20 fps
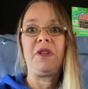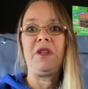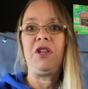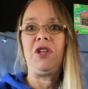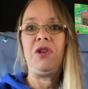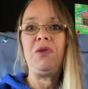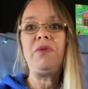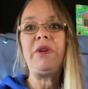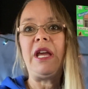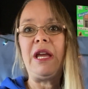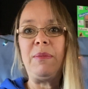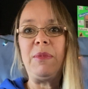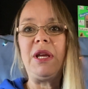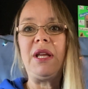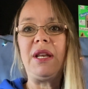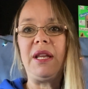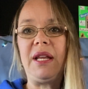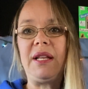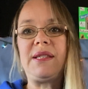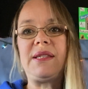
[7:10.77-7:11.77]
you name
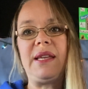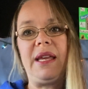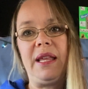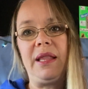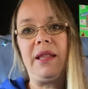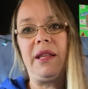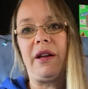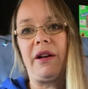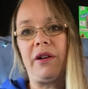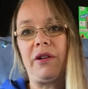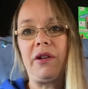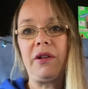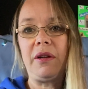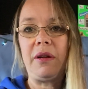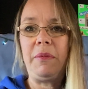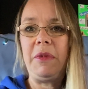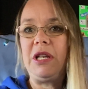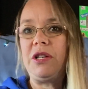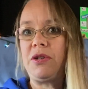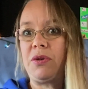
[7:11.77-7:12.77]
it, it's in there.
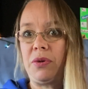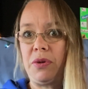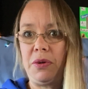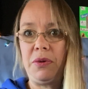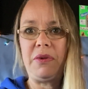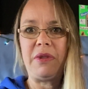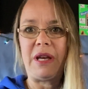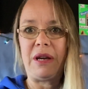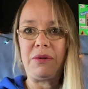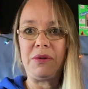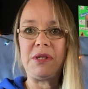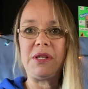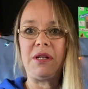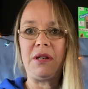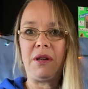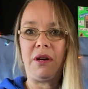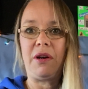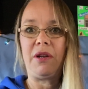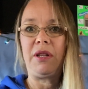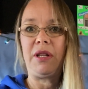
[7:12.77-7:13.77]
I mean,
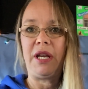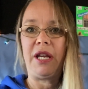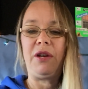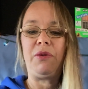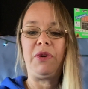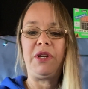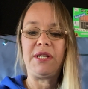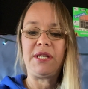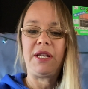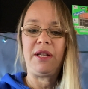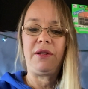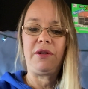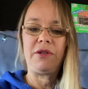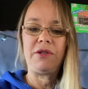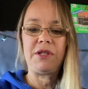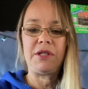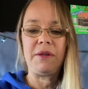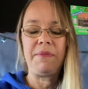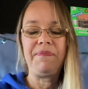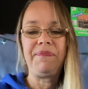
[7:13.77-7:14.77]
2,000 online
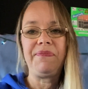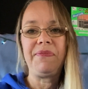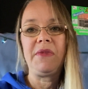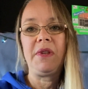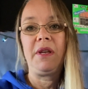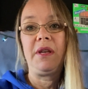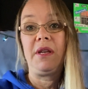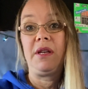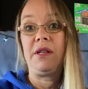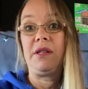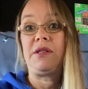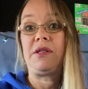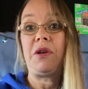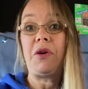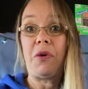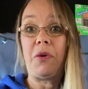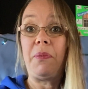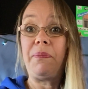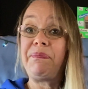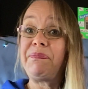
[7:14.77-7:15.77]
retailers.
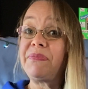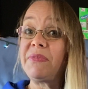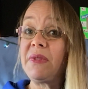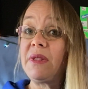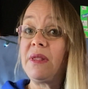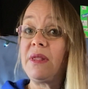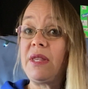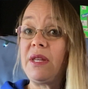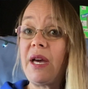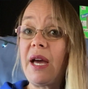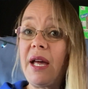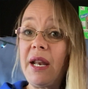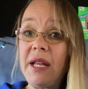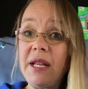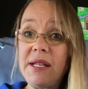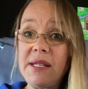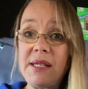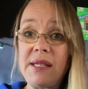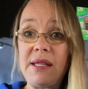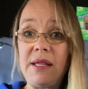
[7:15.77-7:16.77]
So that
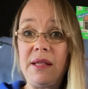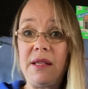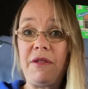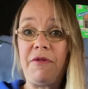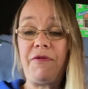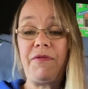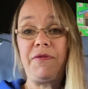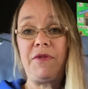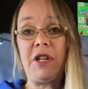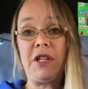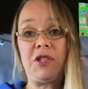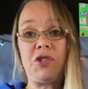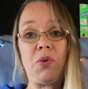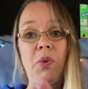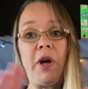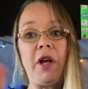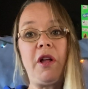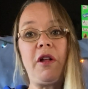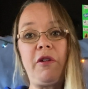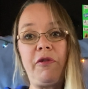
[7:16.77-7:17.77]
is the
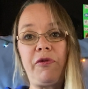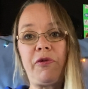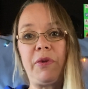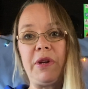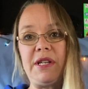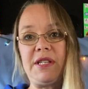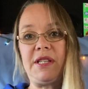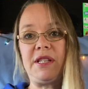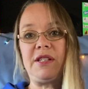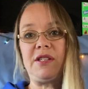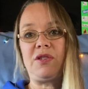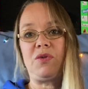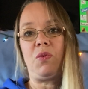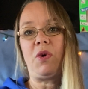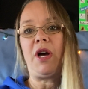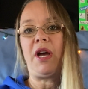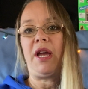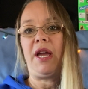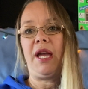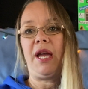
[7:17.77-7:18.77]
12 reasons
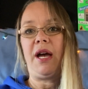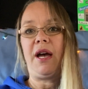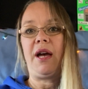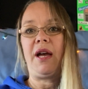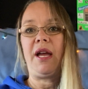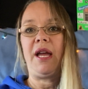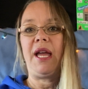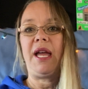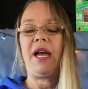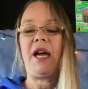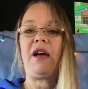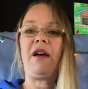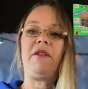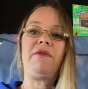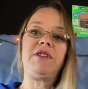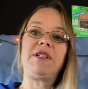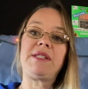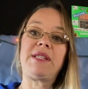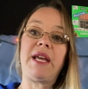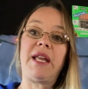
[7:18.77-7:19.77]
why I
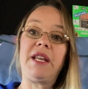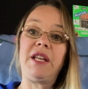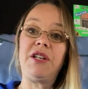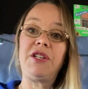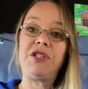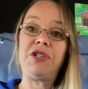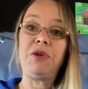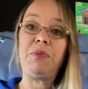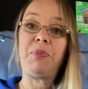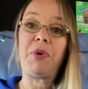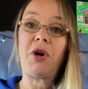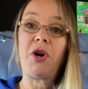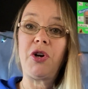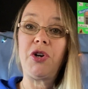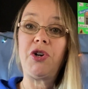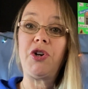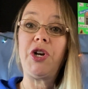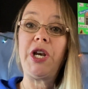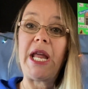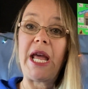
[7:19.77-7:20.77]
have decided to
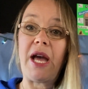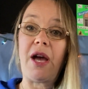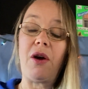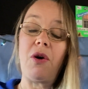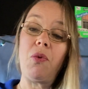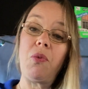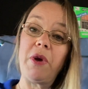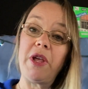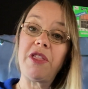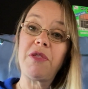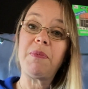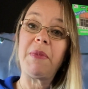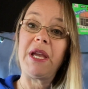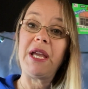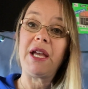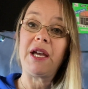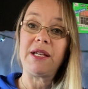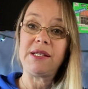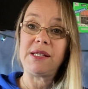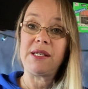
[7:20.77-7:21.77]
partner now with my
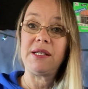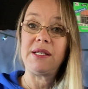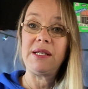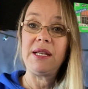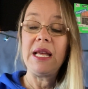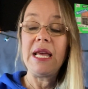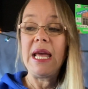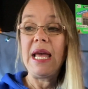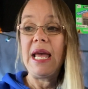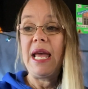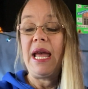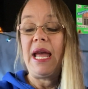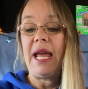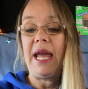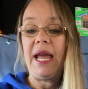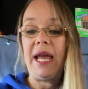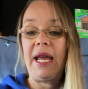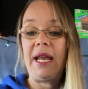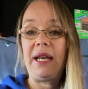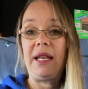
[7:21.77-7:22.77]
cousin
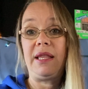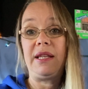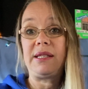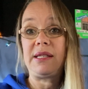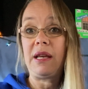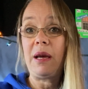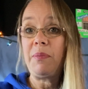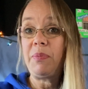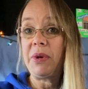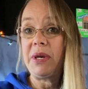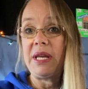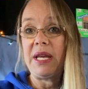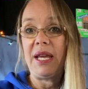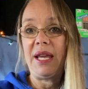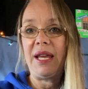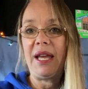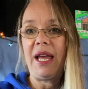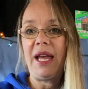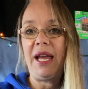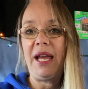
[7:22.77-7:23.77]
and this
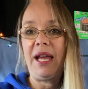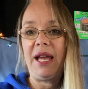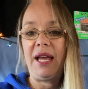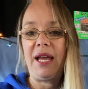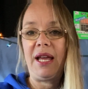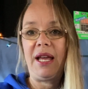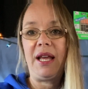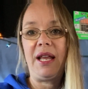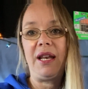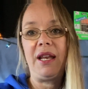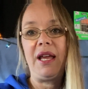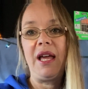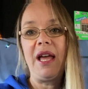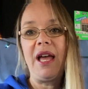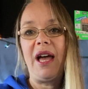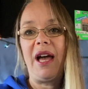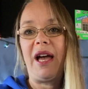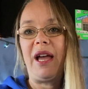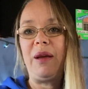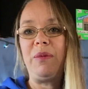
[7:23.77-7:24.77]
company. And
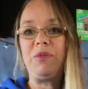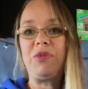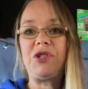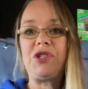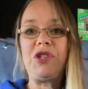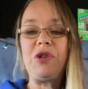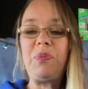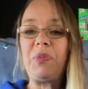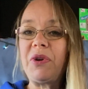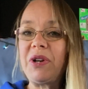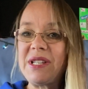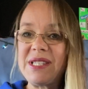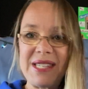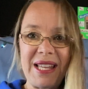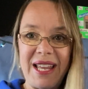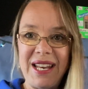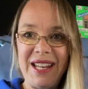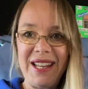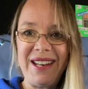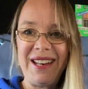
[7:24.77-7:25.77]
I'm super
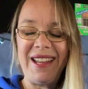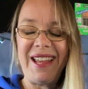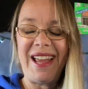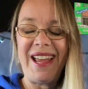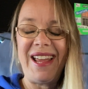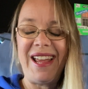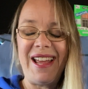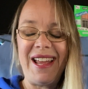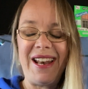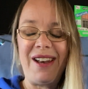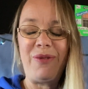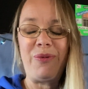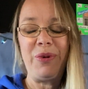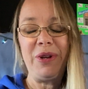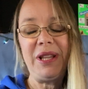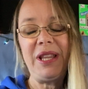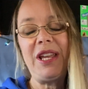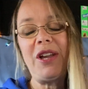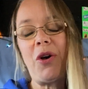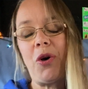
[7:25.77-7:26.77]
excited and
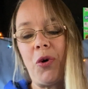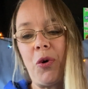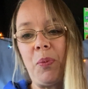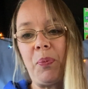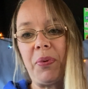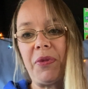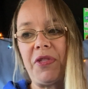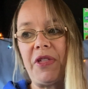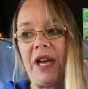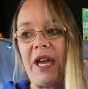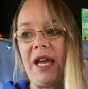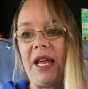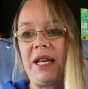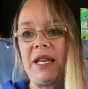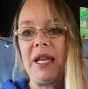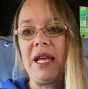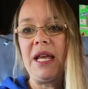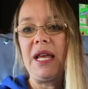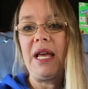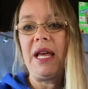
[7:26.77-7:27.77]
really hope that
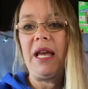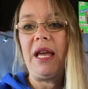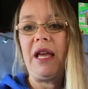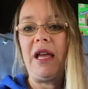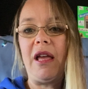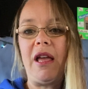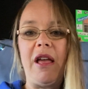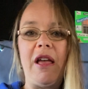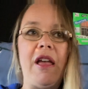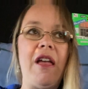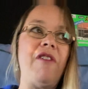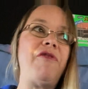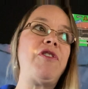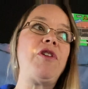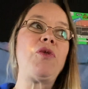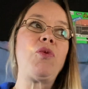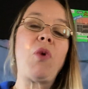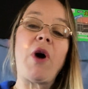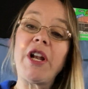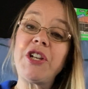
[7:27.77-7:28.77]
if
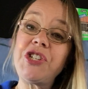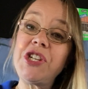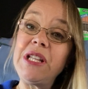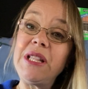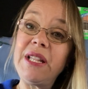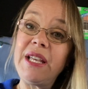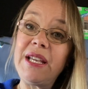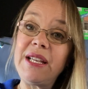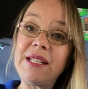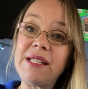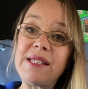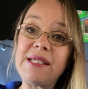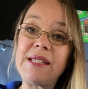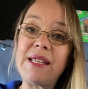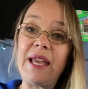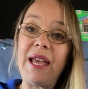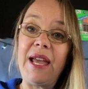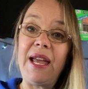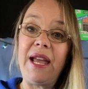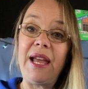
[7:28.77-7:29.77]
you're watching this
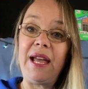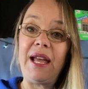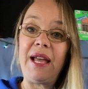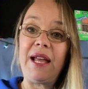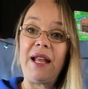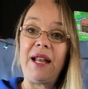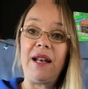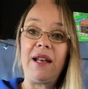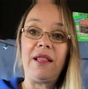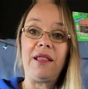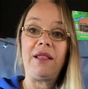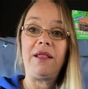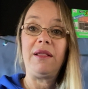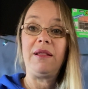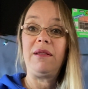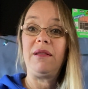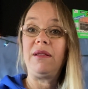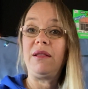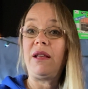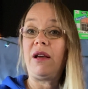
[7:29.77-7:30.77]
and
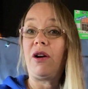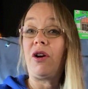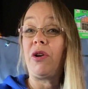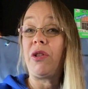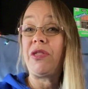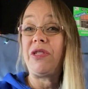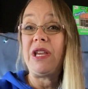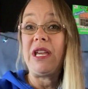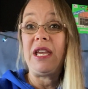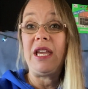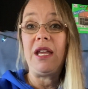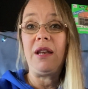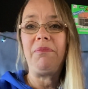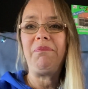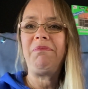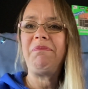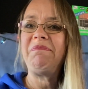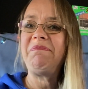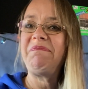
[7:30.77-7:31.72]
are thinking,